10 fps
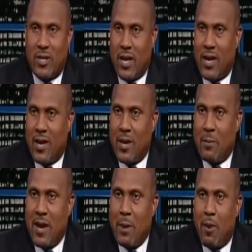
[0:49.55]

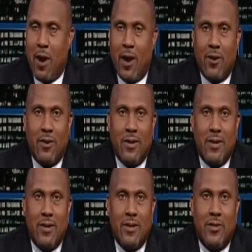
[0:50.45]
time. I am honored
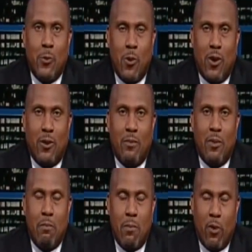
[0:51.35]
to welcome
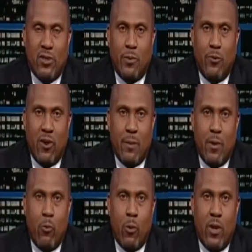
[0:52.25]
the multiple
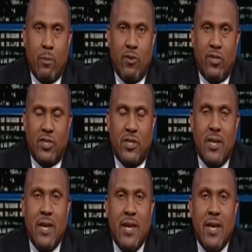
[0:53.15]
Grammy Award-winning musician